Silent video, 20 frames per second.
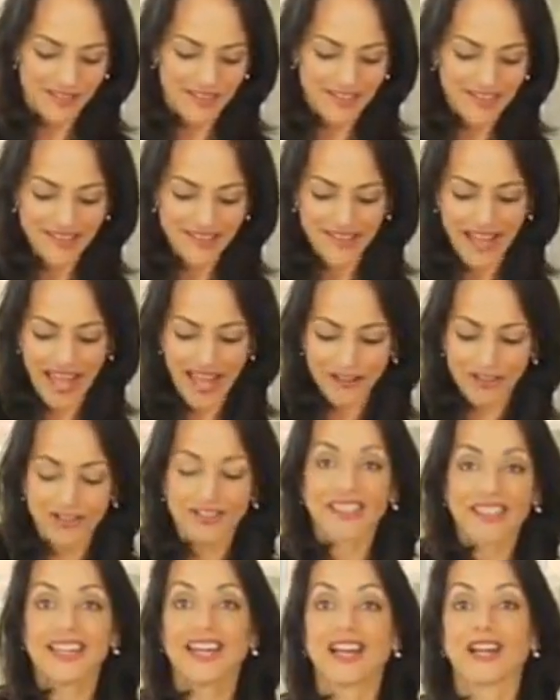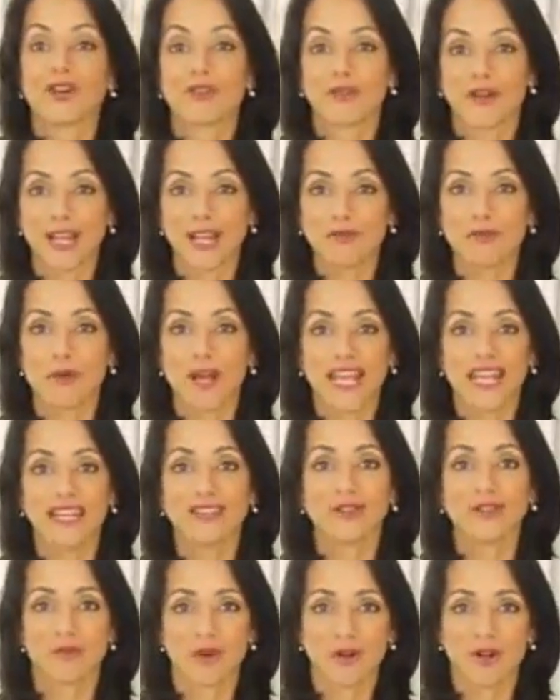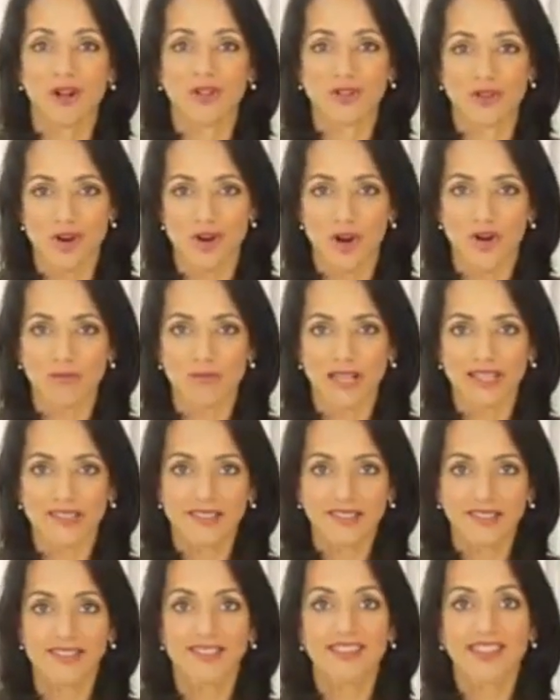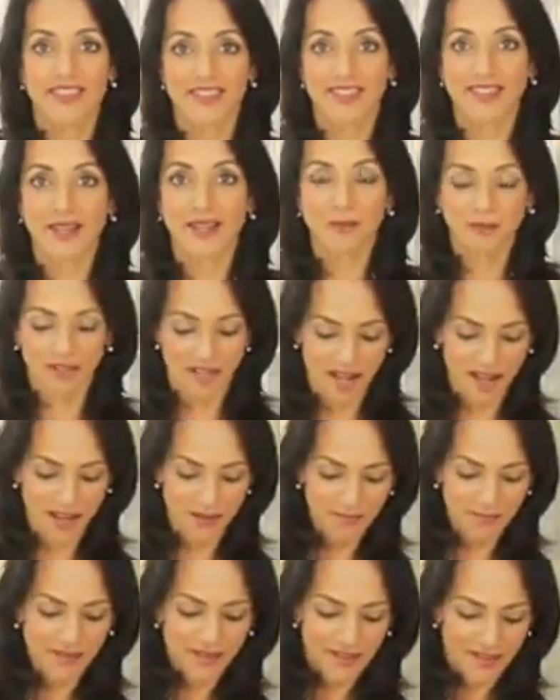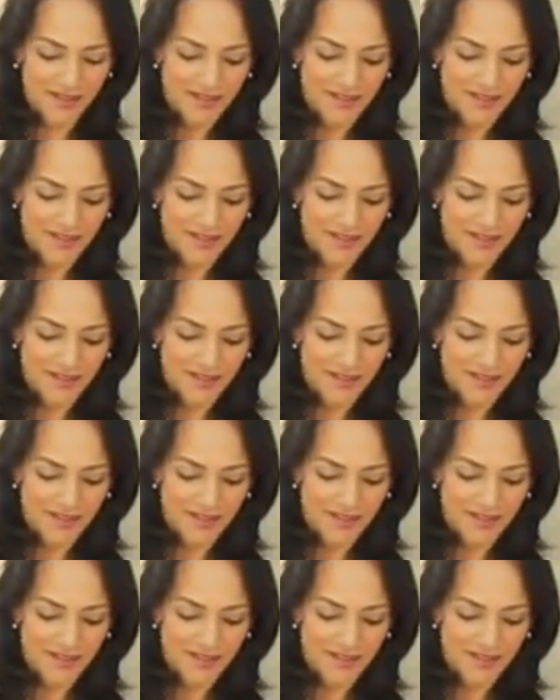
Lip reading: This is actually a great way to work on your arm muscles at the same time.